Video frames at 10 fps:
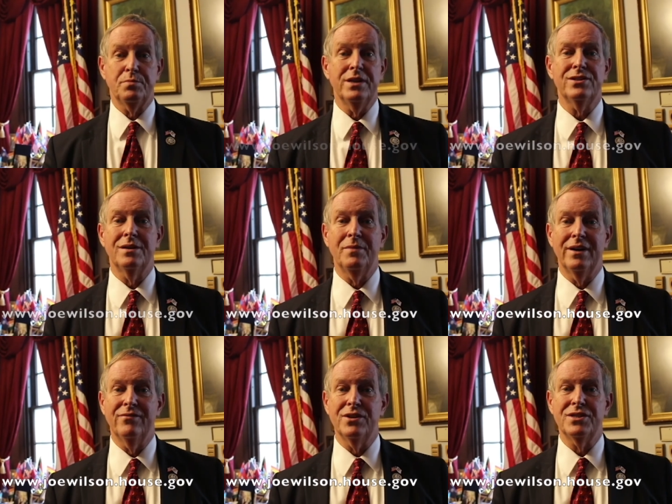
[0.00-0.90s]
Please come
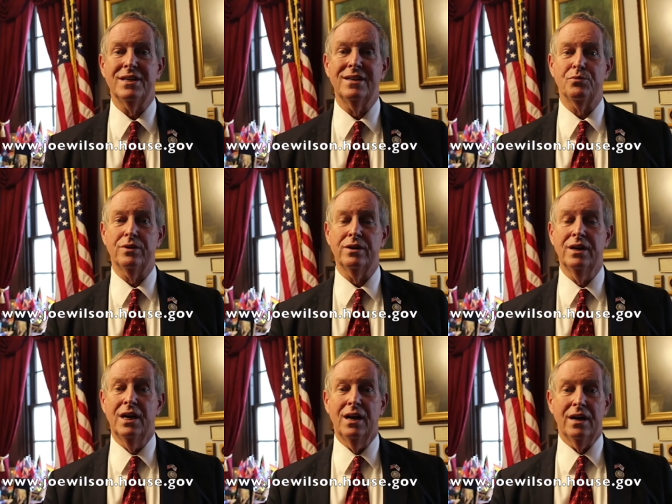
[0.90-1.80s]
by and visit. I want
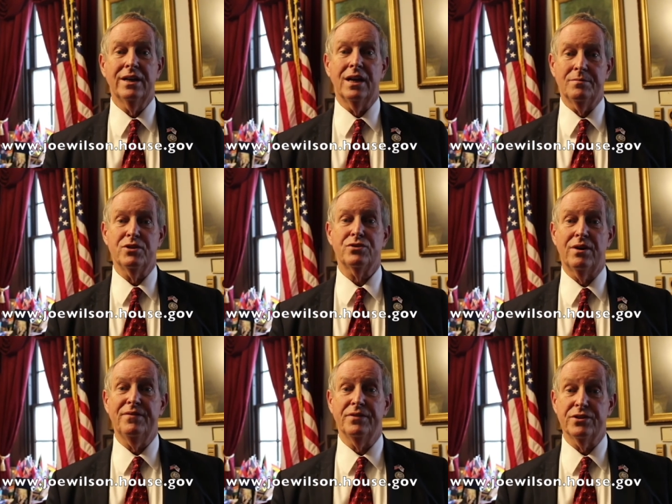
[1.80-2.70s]
to, again, I'm just
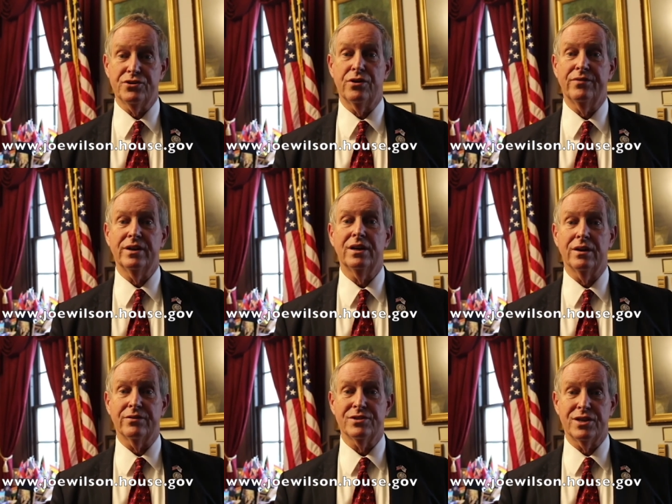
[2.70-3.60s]
grateful to serve in
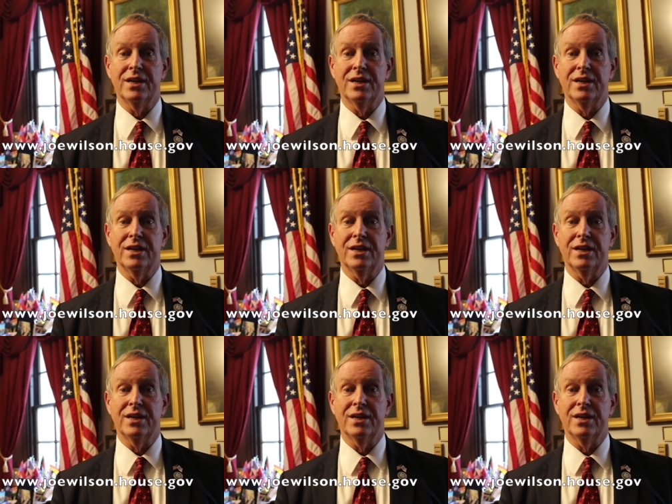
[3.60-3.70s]
Congress.